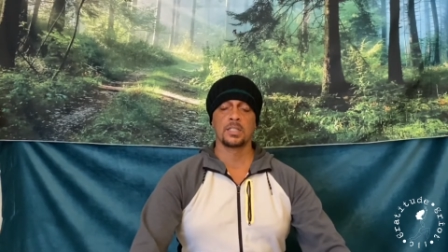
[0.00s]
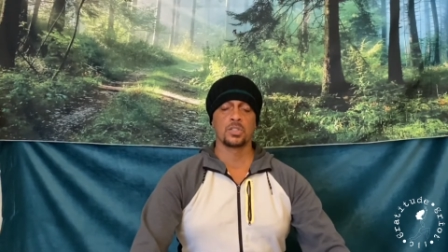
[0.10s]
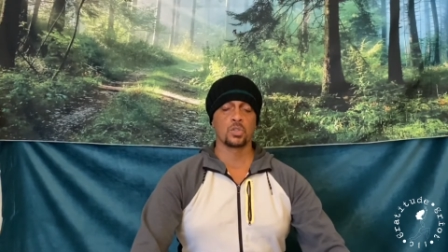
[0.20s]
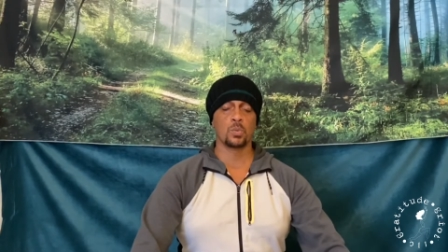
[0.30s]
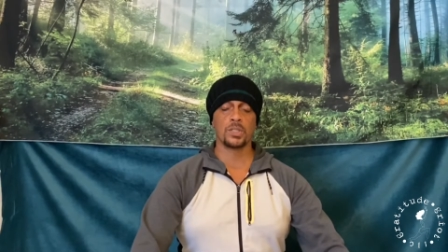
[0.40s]

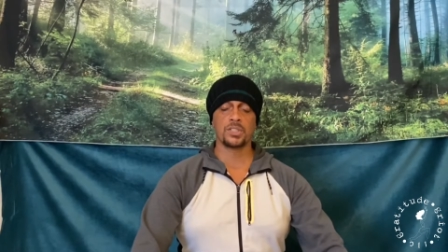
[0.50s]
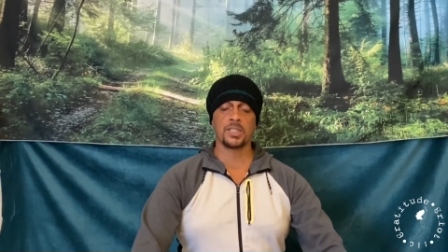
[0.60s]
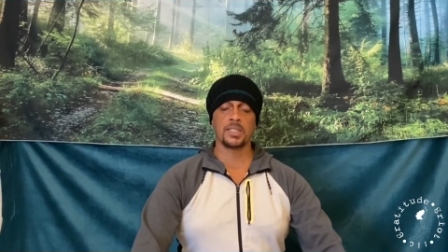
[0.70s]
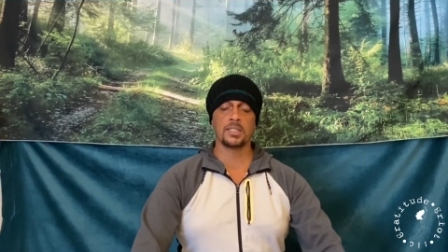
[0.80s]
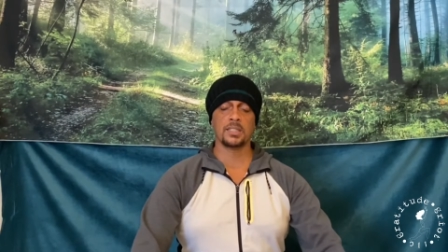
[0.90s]
So once
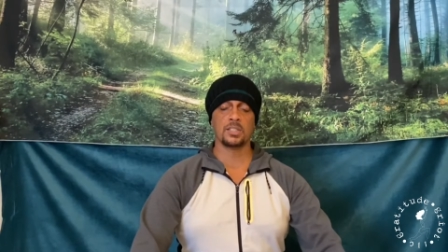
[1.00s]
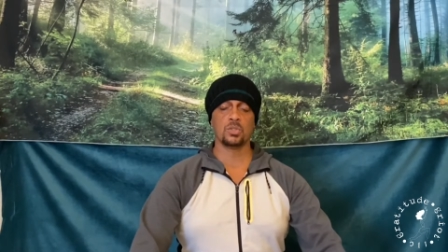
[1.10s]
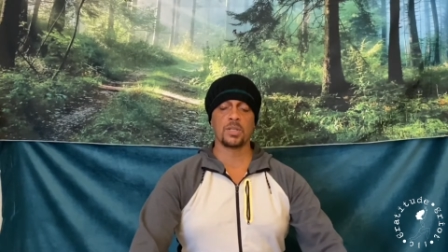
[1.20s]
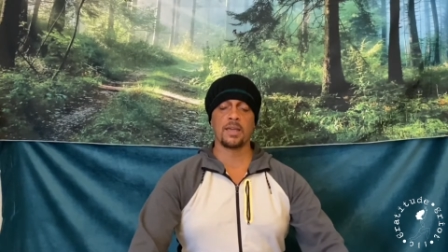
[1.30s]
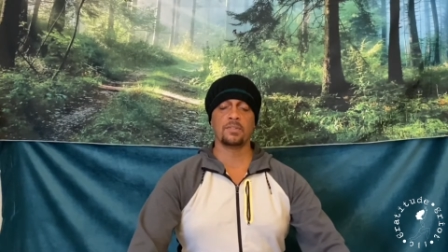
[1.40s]
again, you
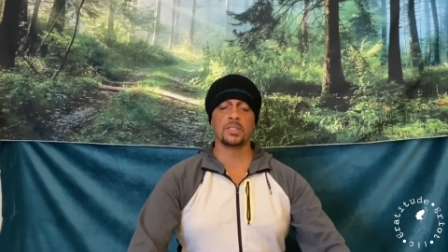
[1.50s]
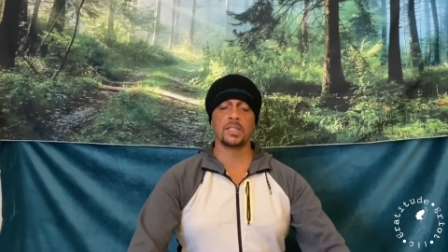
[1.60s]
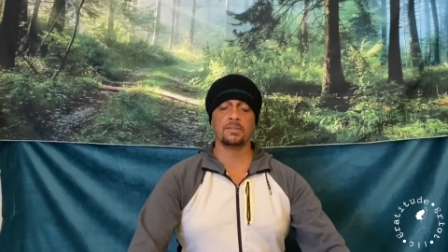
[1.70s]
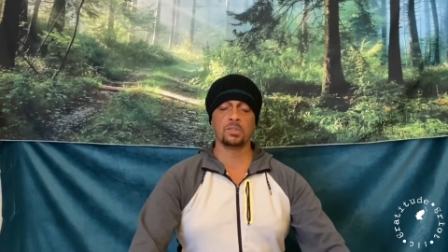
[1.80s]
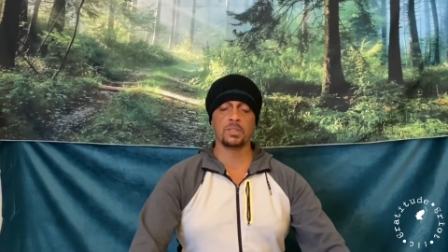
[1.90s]
should have a
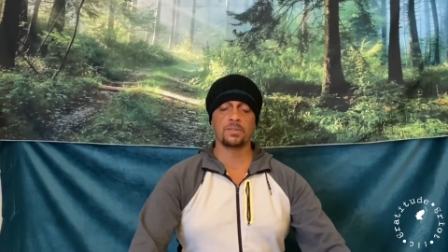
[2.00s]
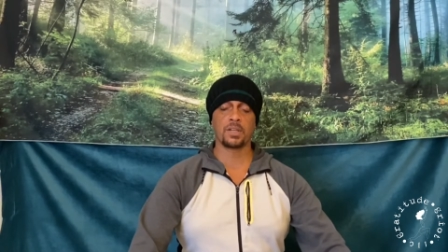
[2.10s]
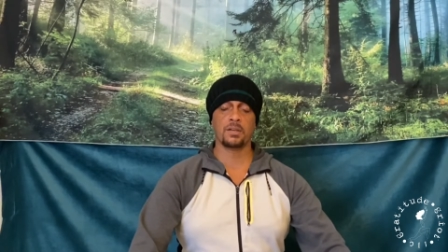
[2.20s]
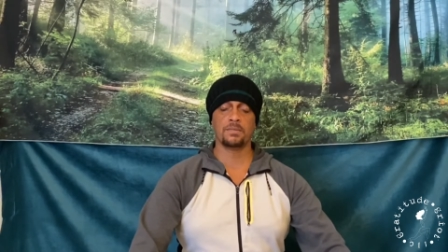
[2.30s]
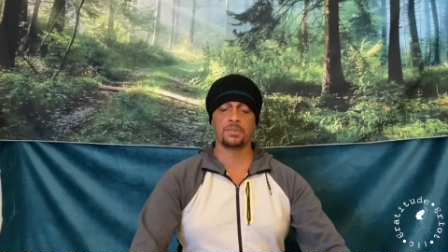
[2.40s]
level of
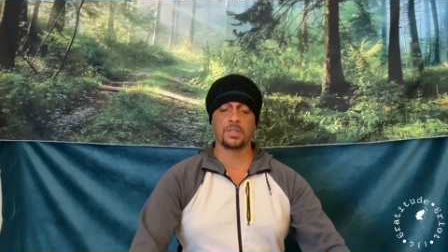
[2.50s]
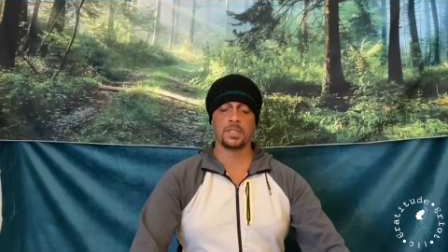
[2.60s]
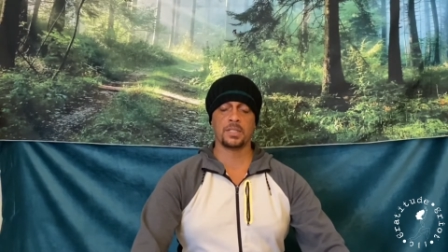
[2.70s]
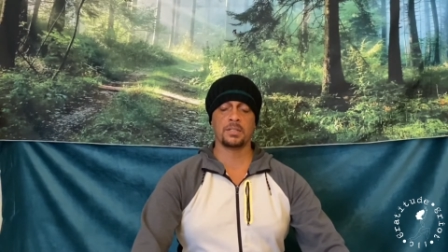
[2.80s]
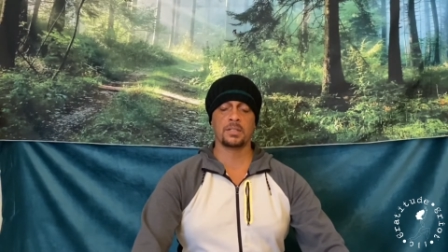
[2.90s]
comfort
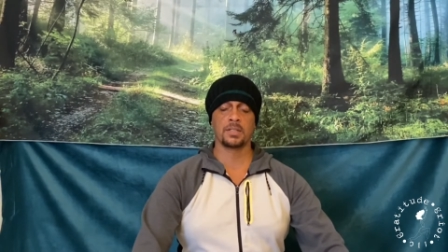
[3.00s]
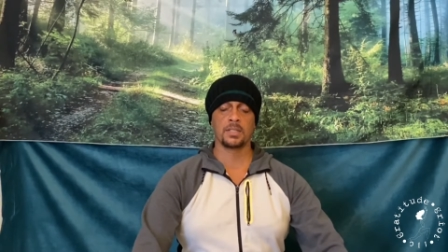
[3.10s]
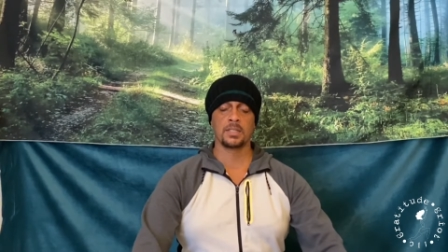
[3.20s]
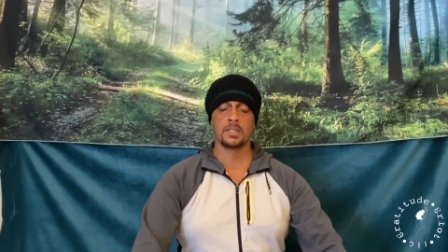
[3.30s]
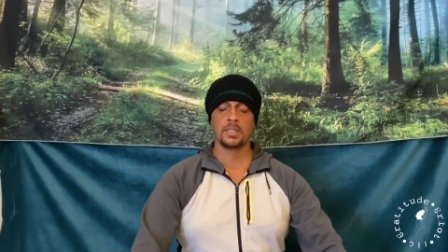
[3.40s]
here,
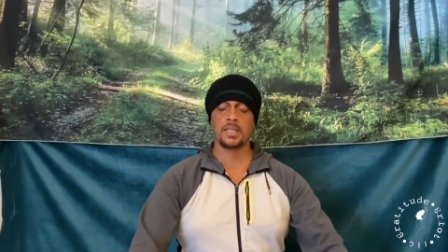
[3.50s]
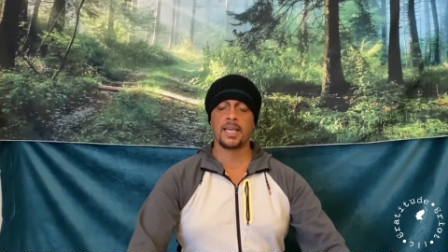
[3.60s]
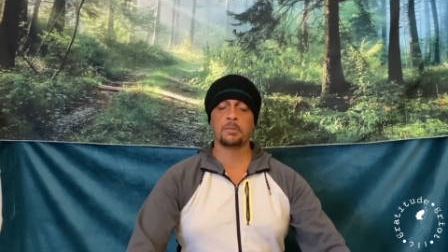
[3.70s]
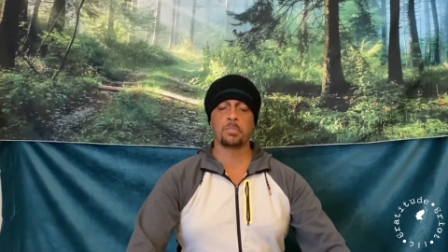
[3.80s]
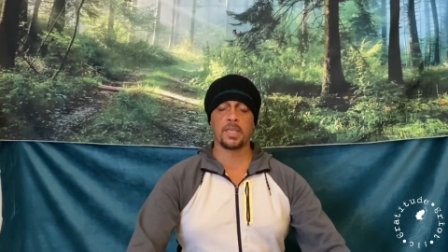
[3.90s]

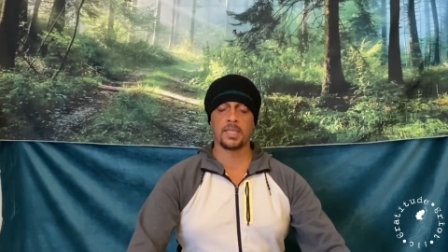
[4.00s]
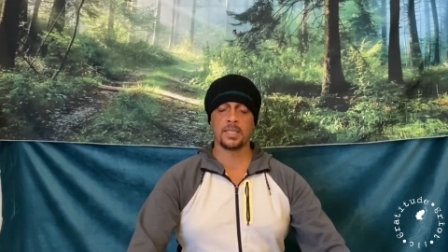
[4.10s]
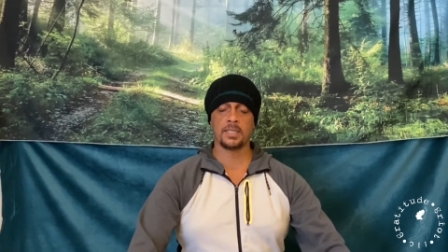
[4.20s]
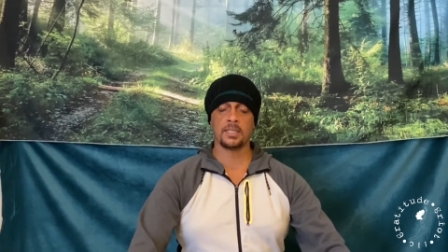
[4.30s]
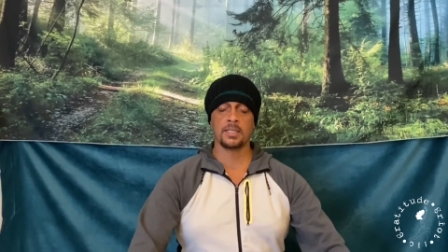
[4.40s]
not
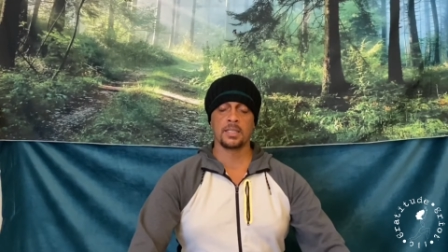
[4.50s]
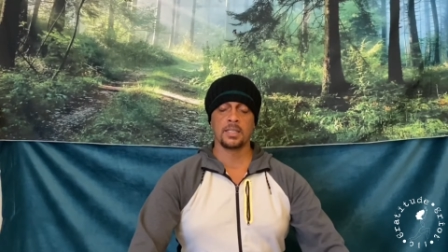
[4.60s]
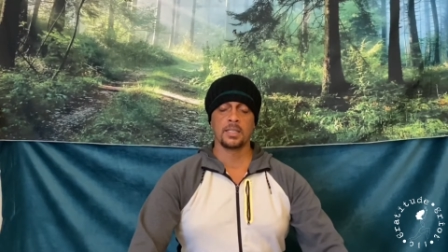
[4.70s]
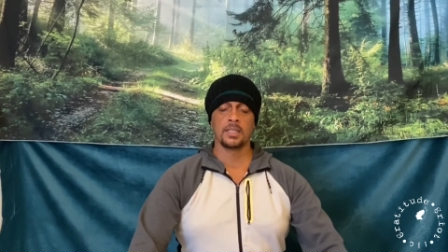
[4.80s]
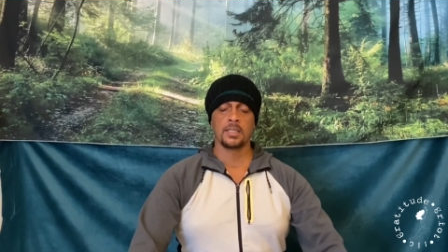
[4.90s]
pain,
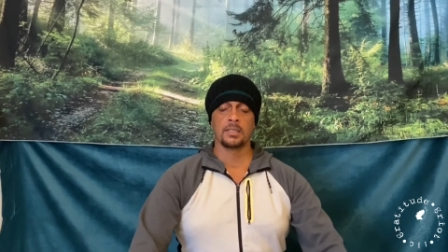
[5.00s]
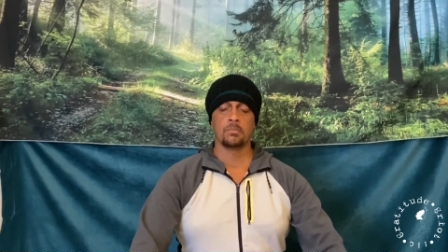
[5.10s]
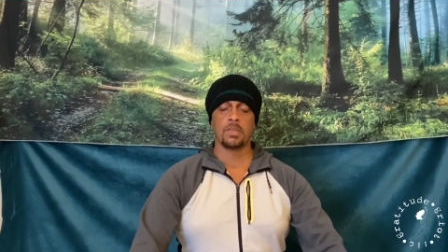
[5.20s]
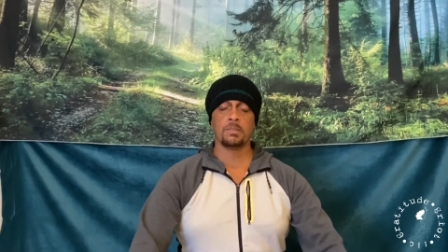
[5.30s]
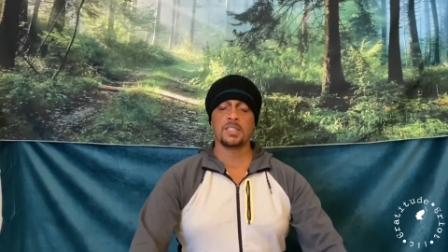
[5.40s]

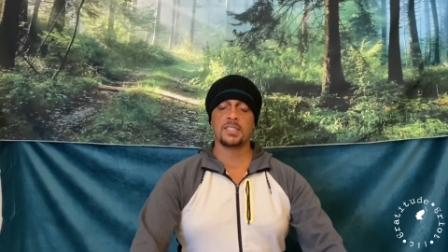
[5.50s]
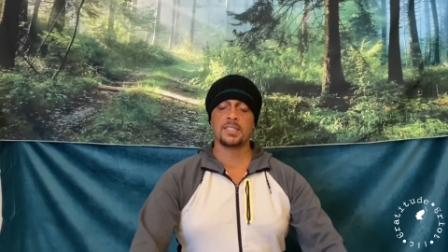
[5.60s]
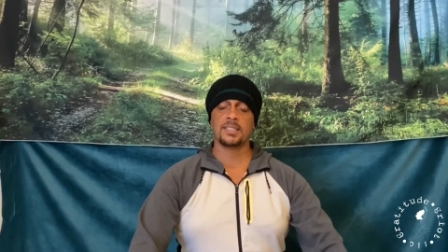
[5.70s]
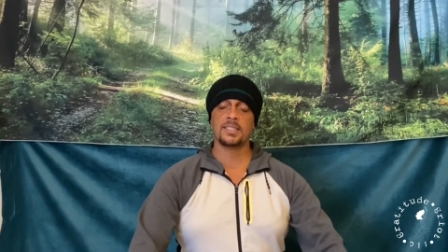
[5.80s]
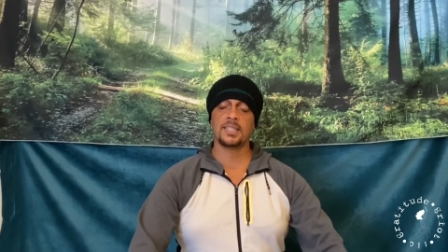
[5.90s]
maybe
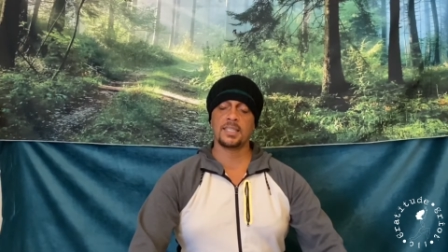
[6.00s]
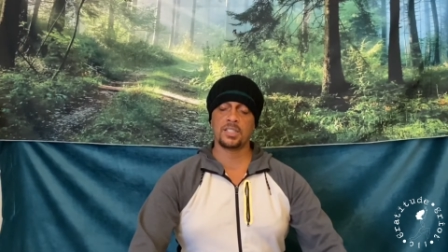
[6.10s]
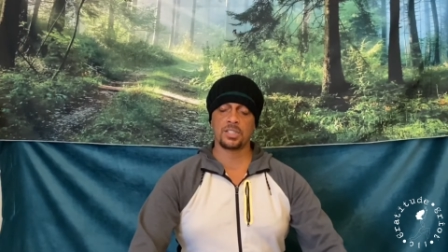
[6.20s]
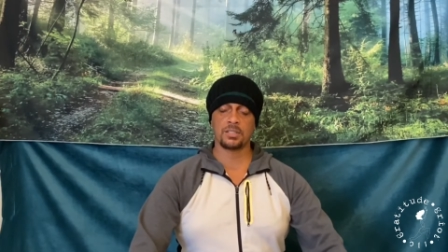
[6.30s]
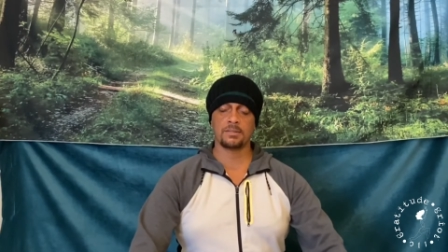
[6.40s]

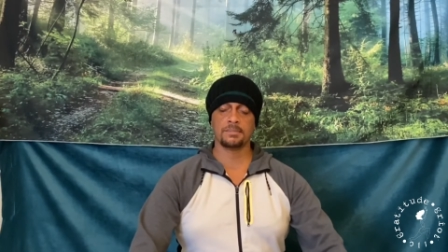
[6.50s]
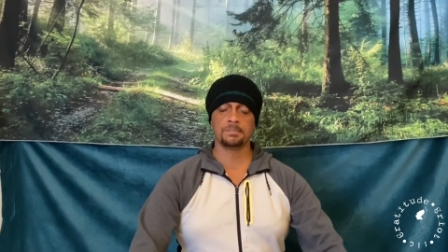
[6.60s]
sensation.